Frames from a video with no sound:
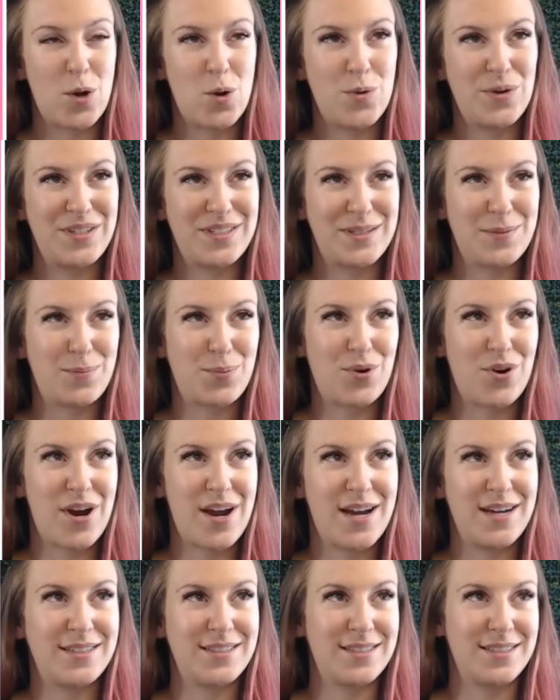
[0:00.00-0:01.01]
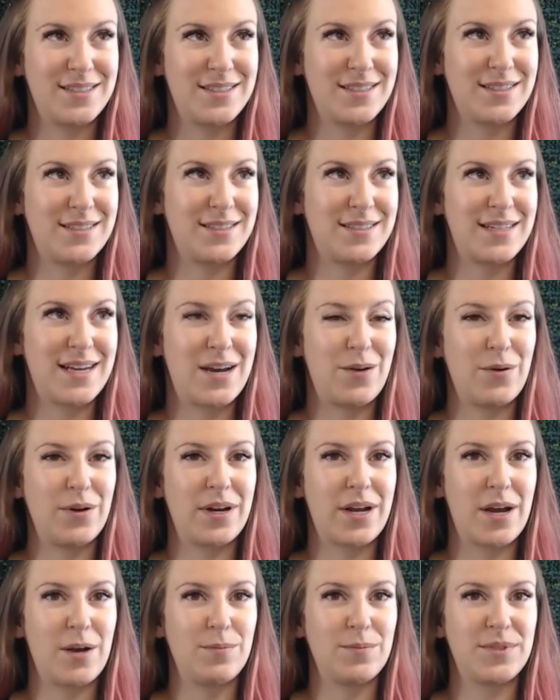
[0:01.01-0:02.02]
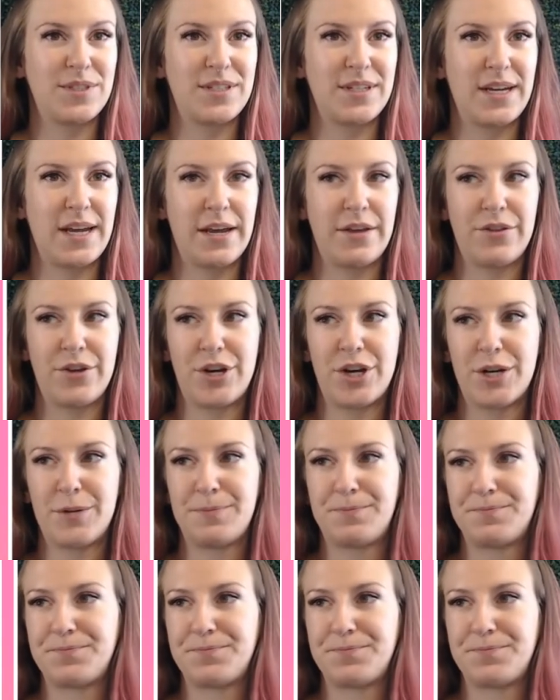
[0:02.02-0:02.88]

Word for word: always surprises us how it comes together.